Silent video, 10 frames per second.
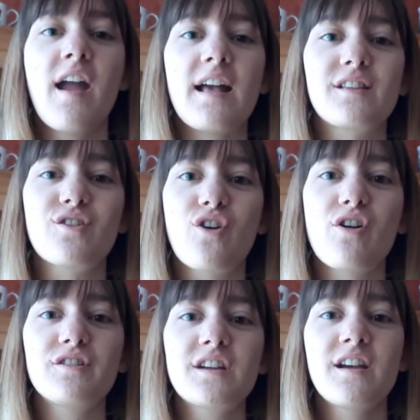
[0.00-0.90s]
as
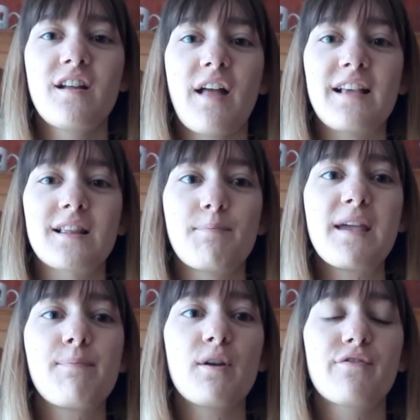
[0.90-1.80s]
God, as the
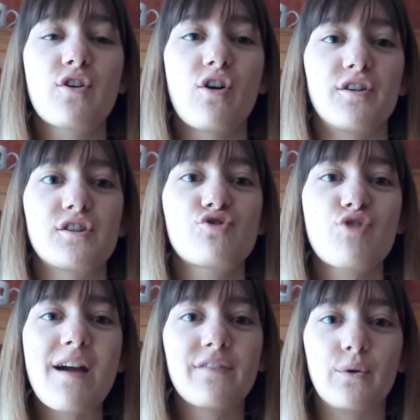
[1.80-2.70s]
people of God
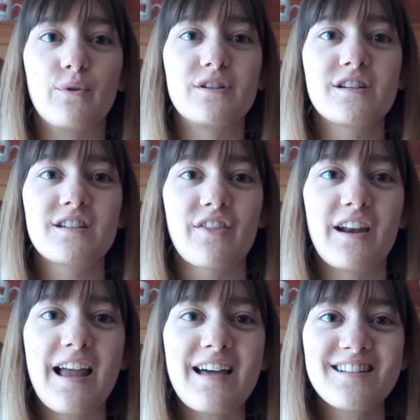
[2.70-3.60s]
travelled to the
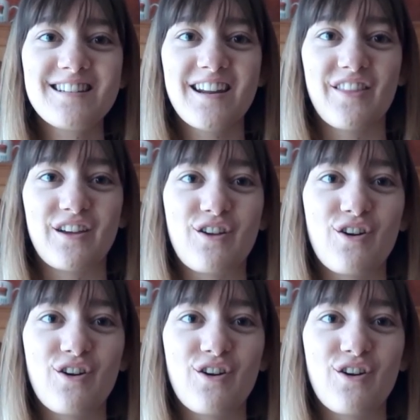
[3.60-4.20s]
land that